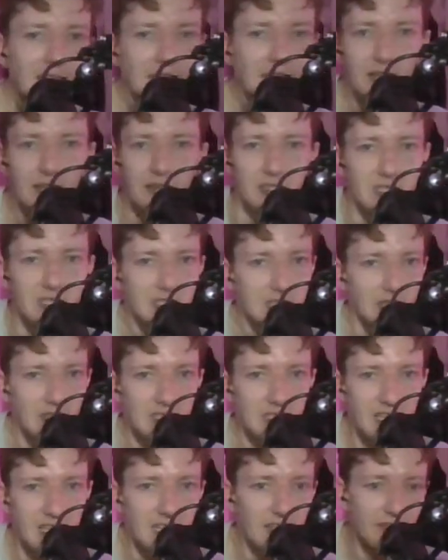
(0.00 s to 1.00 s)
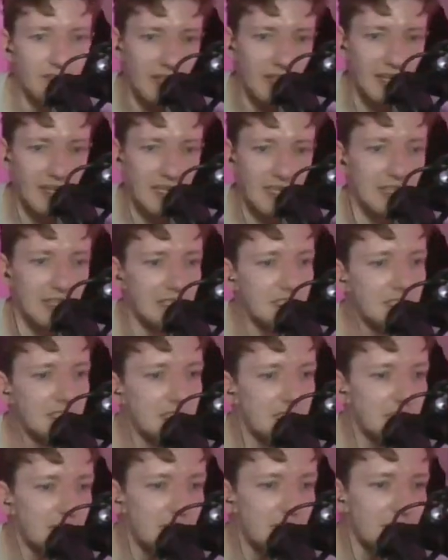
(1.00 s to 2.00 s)
else that's outside of that
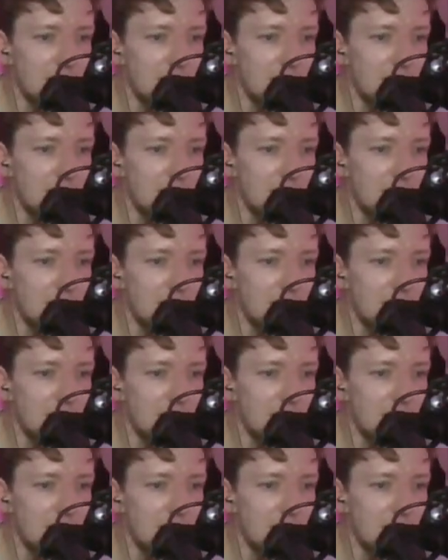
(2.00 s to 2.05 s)
is